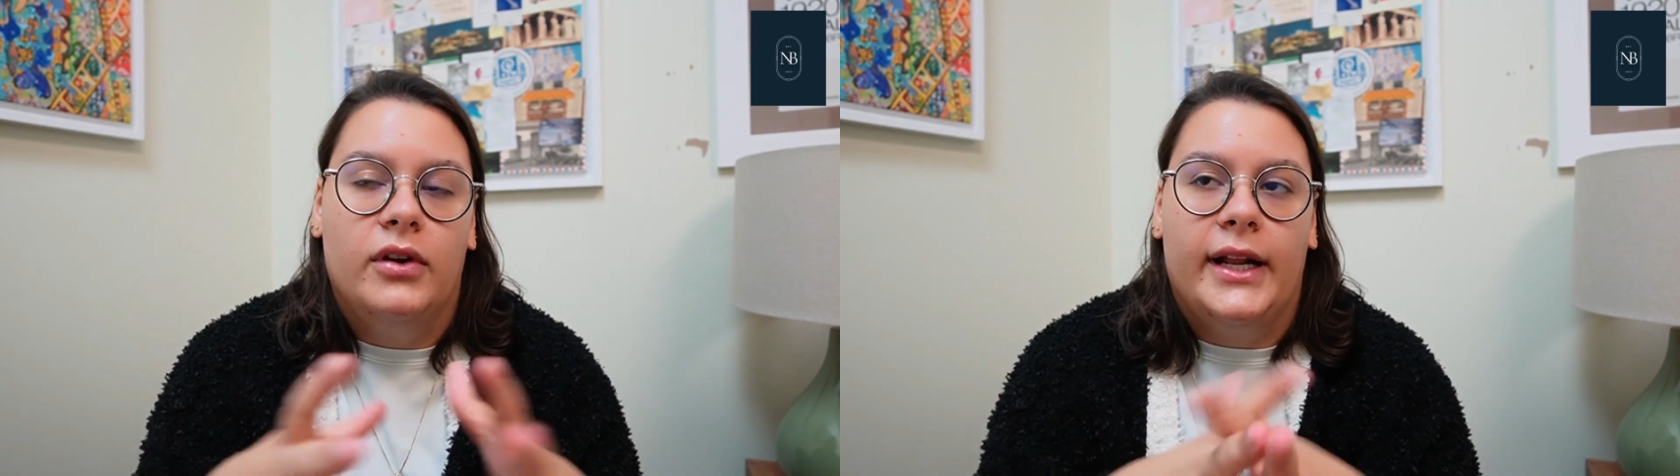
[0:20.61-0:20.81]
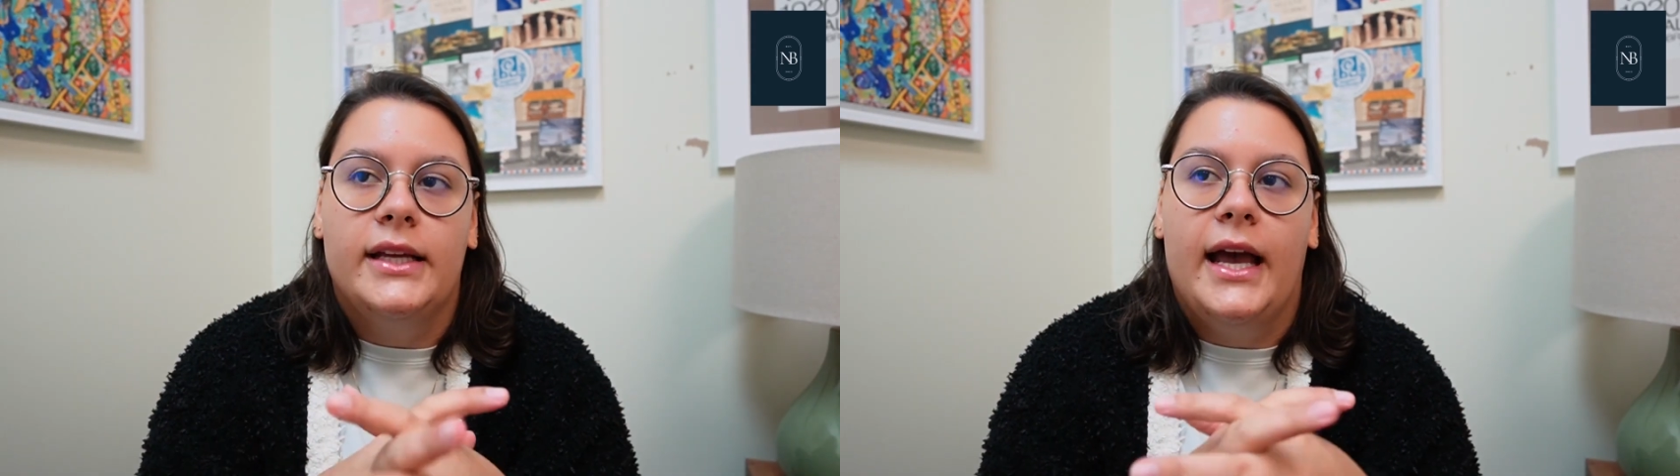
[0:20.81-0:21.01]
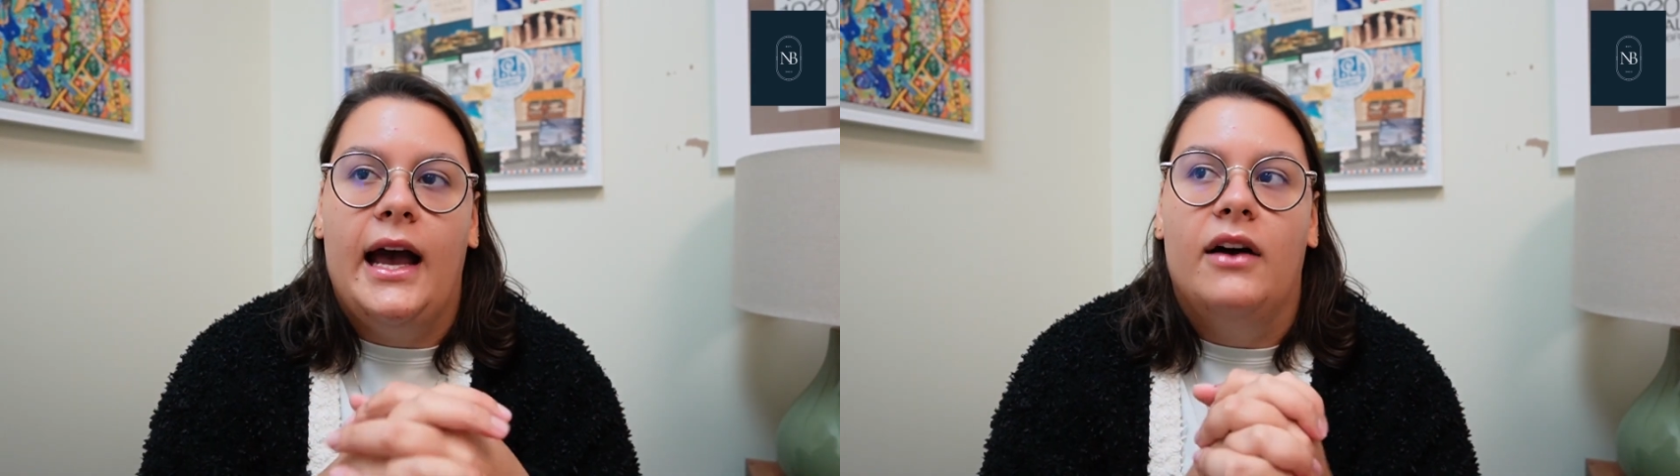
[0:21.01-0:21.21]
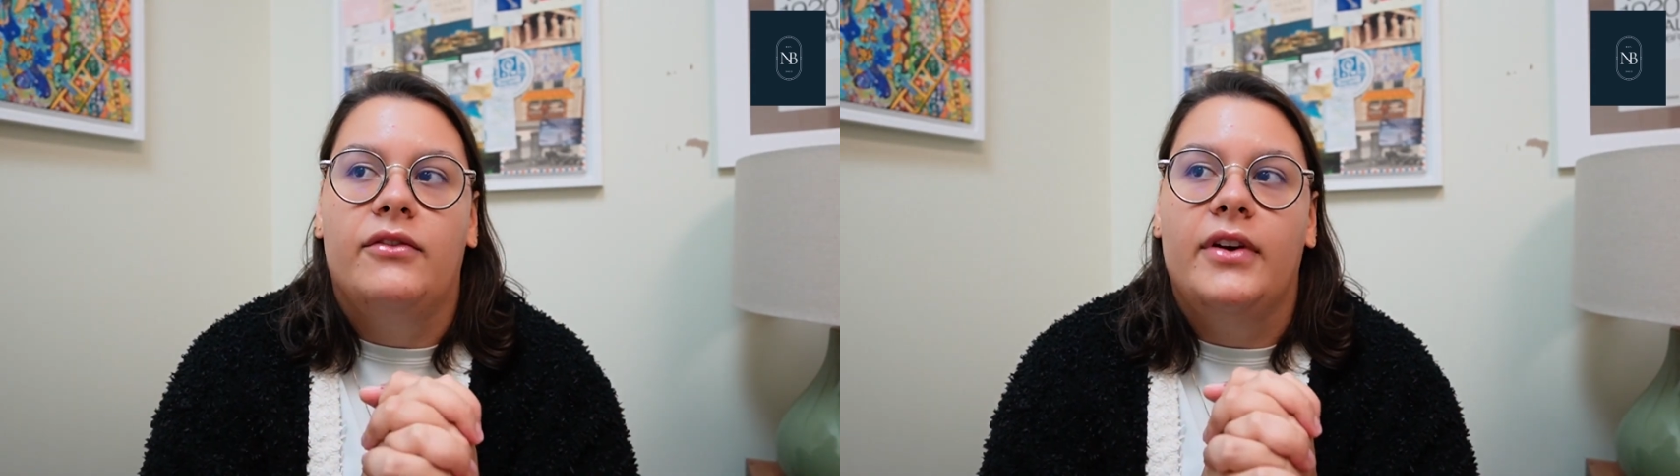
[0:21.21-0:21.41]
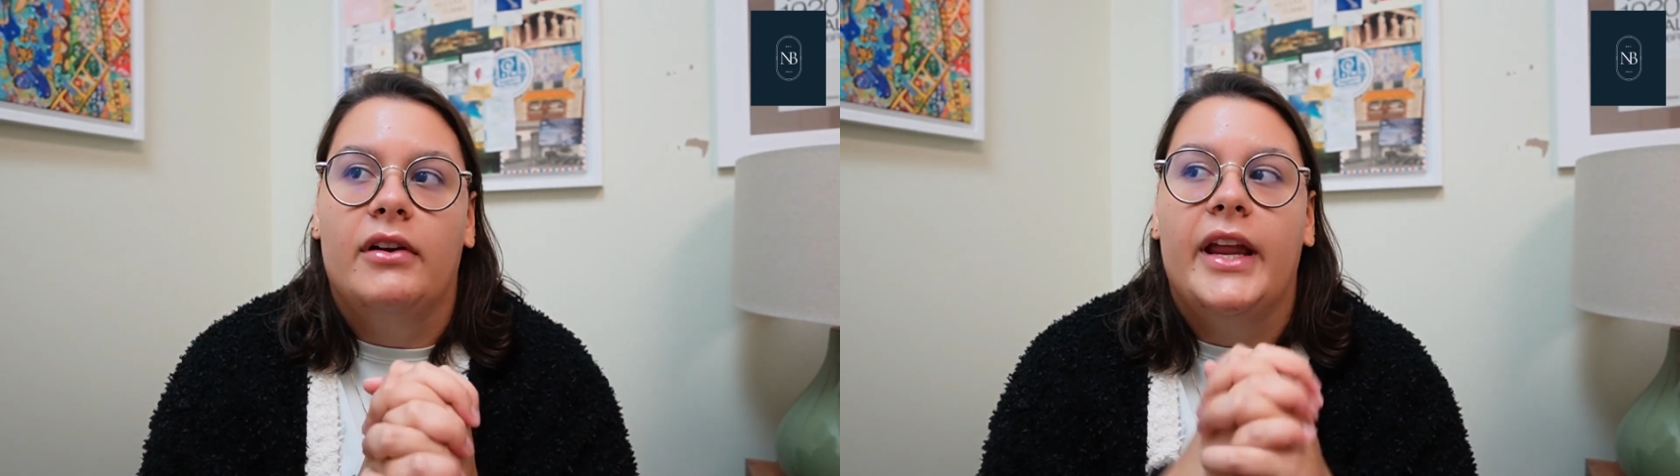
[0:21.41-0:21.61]
when I have
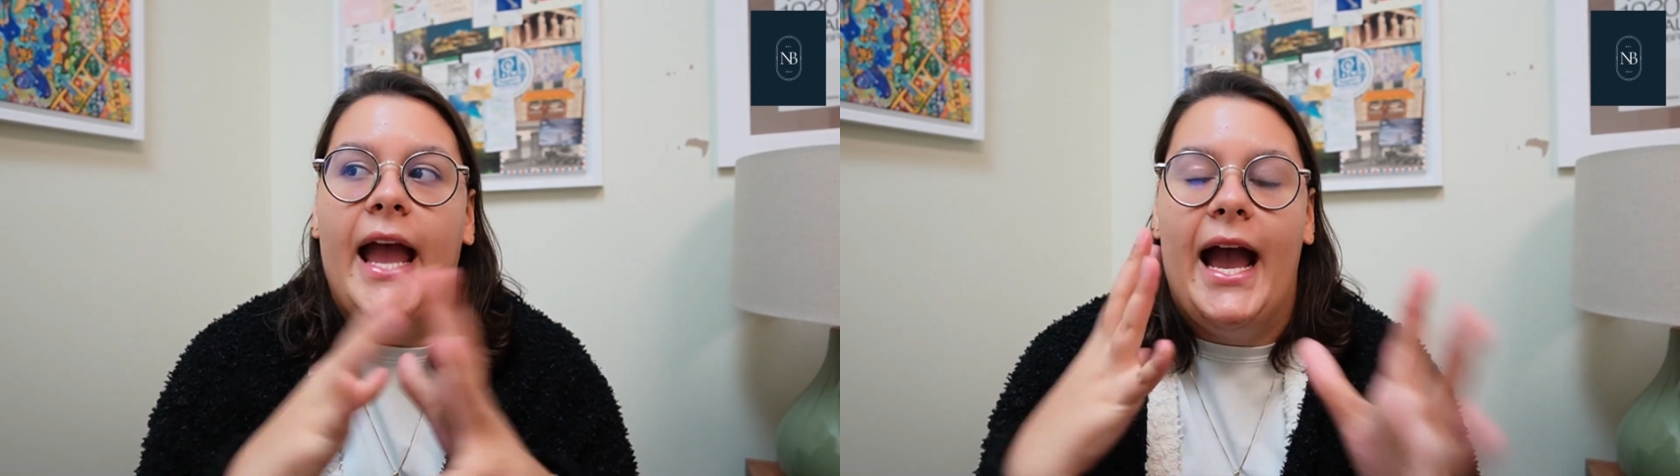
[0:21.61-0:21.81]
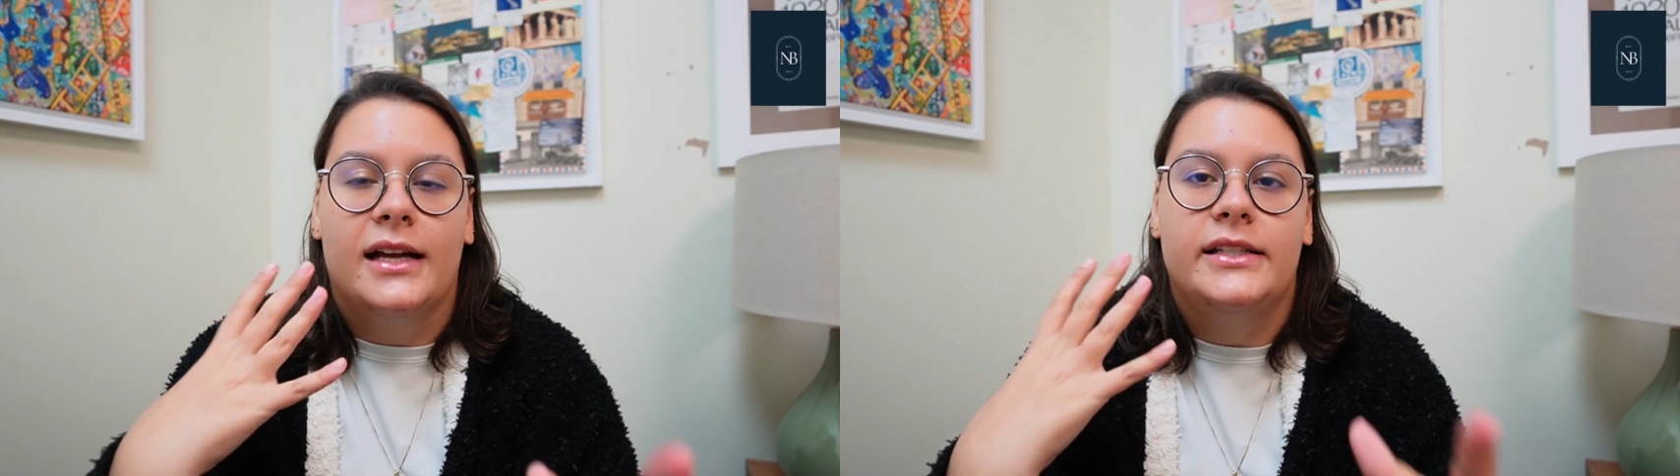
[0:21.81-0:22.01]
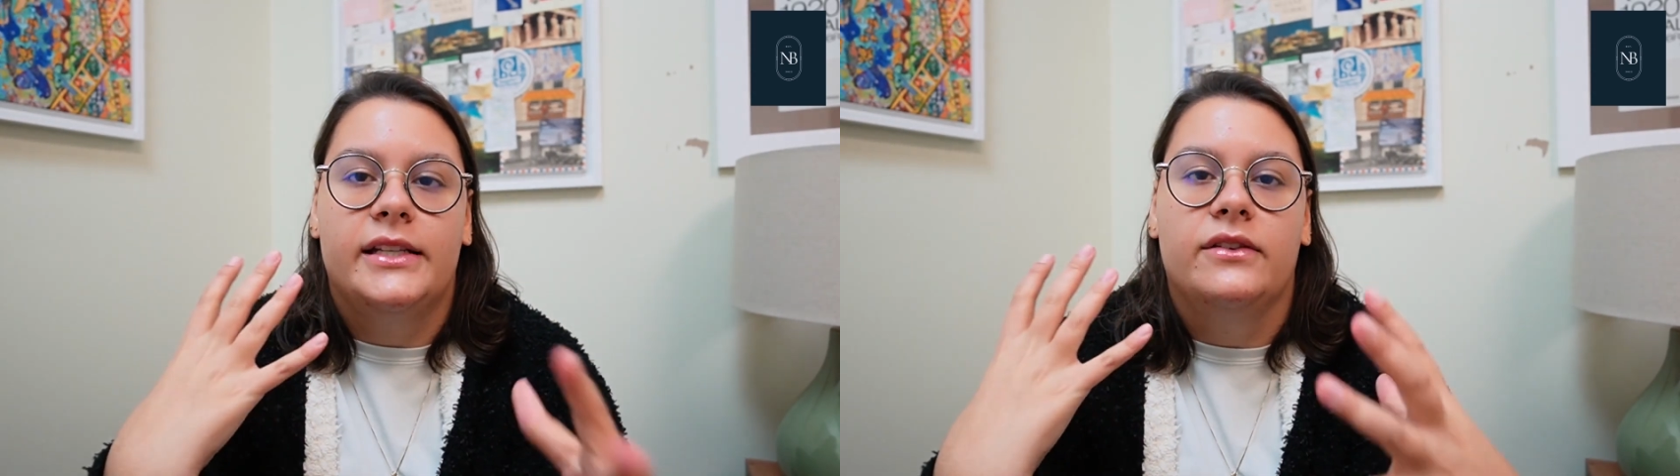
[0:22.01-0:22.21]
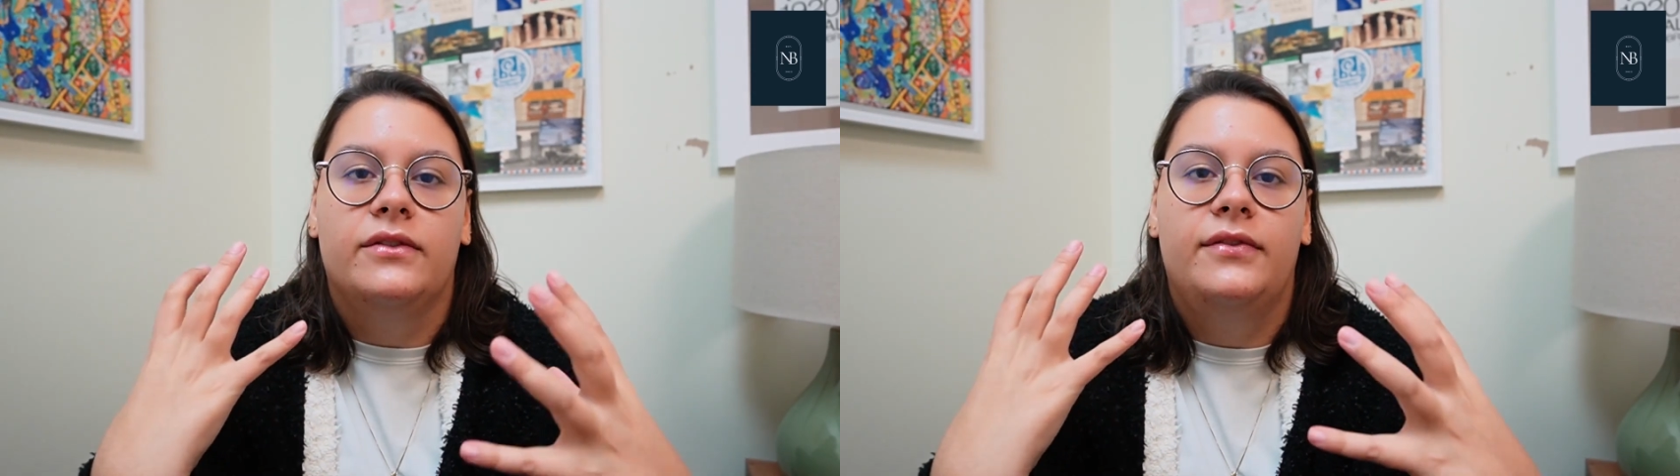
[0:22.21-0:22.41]
very active